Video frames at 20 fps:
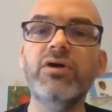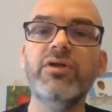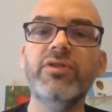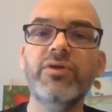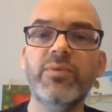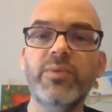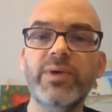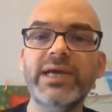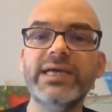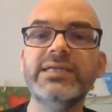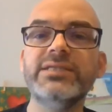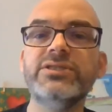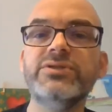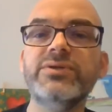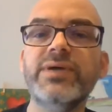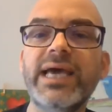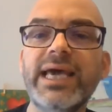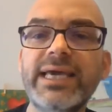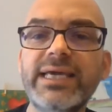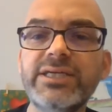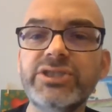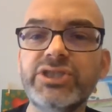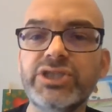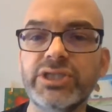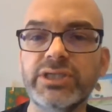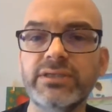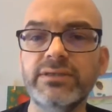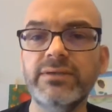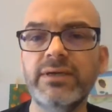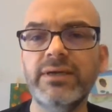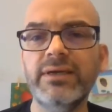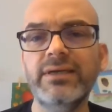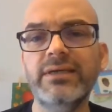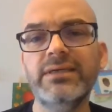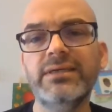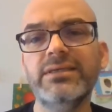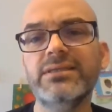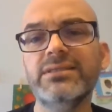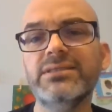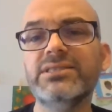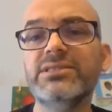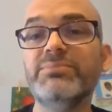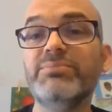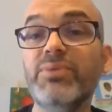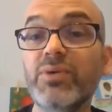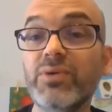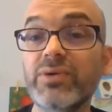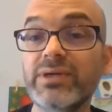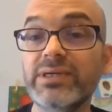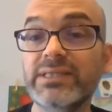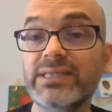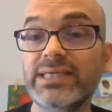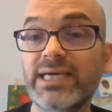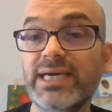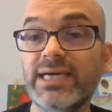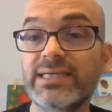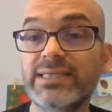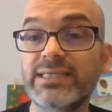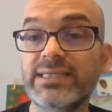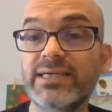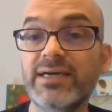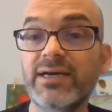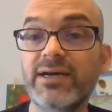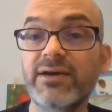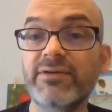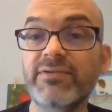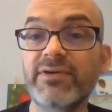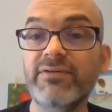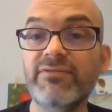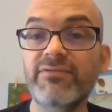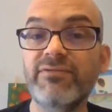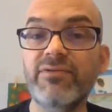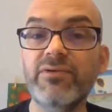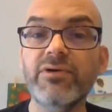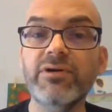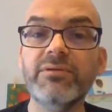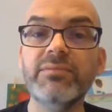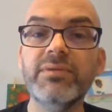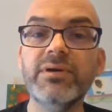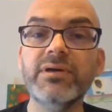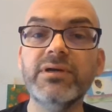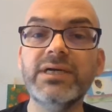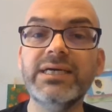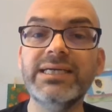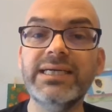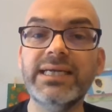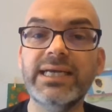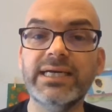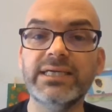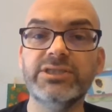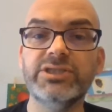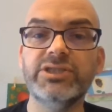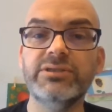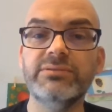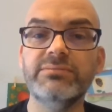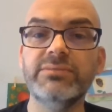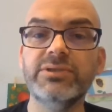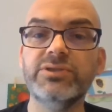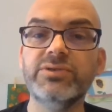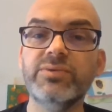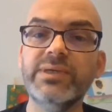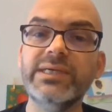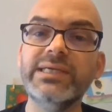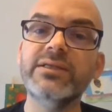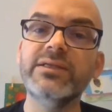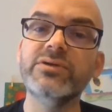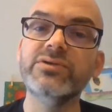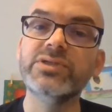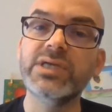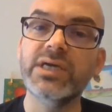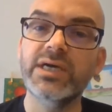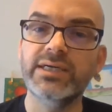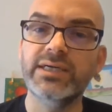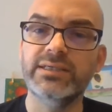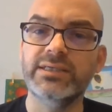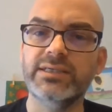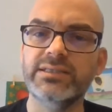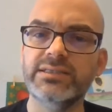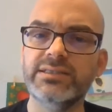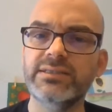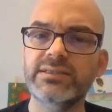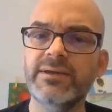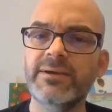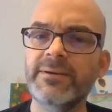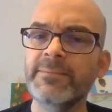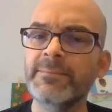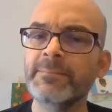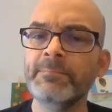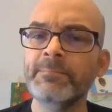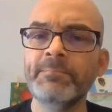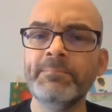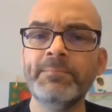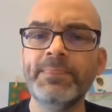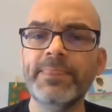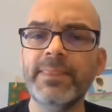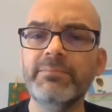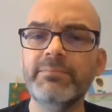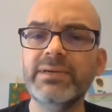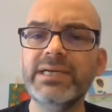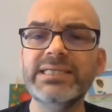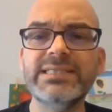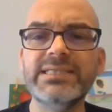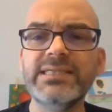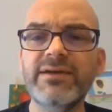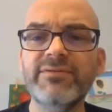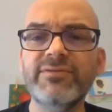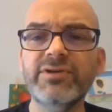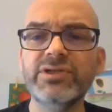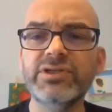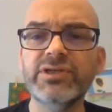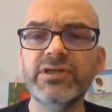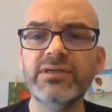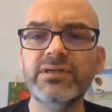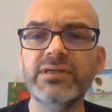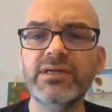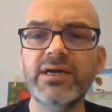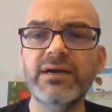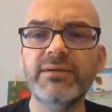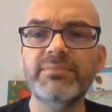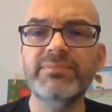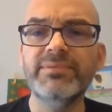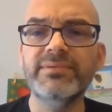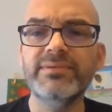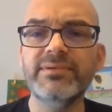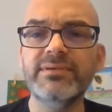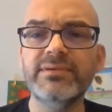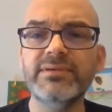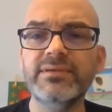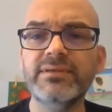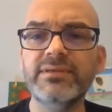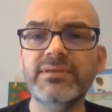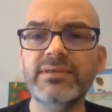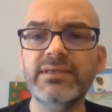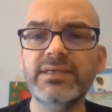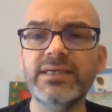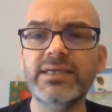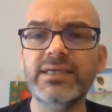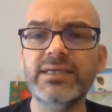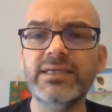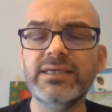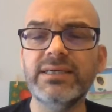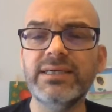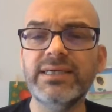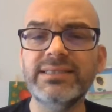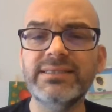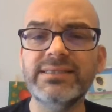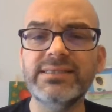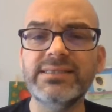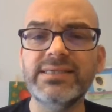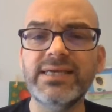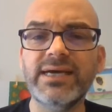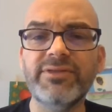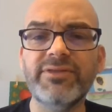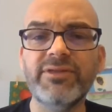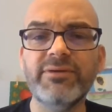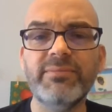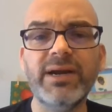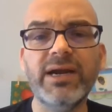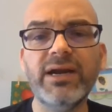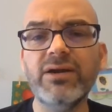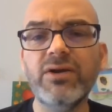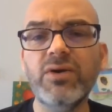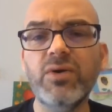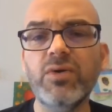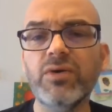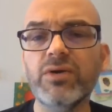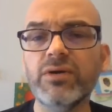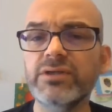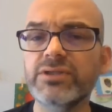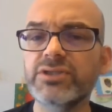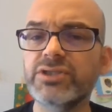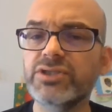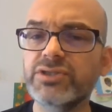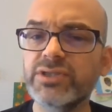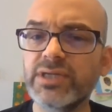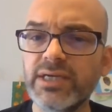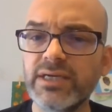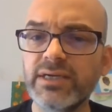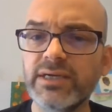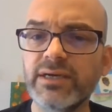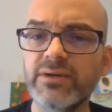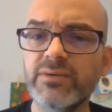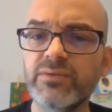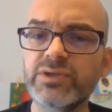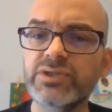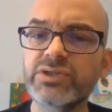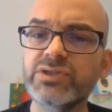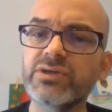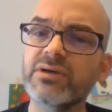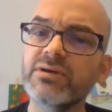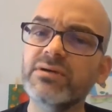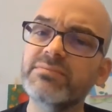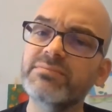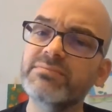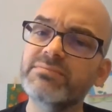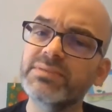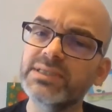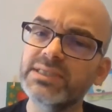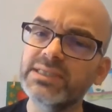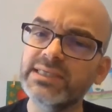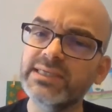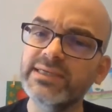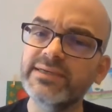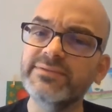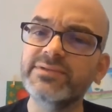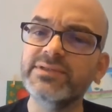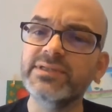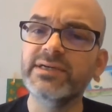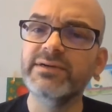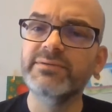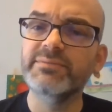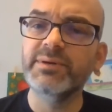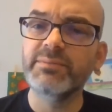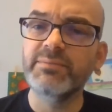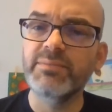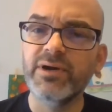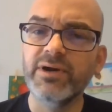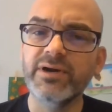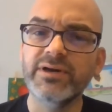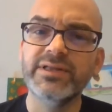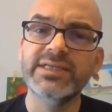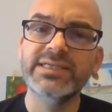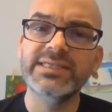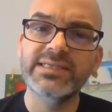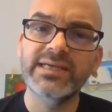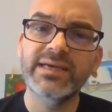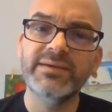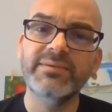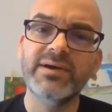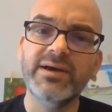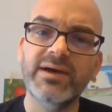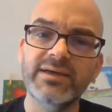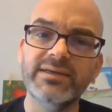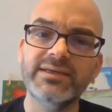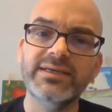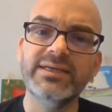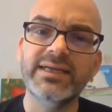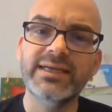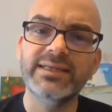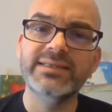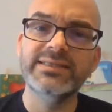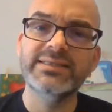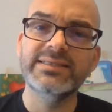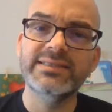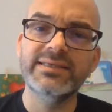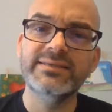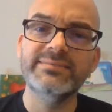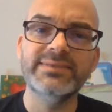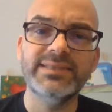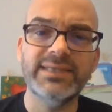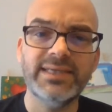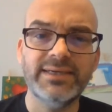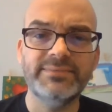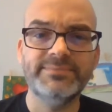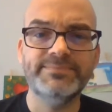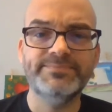the way to Asia, supporting the idea of a former connection between those continents. But it's never turned up in South America or Australia, which are believed to have been part of the same continent at the same time.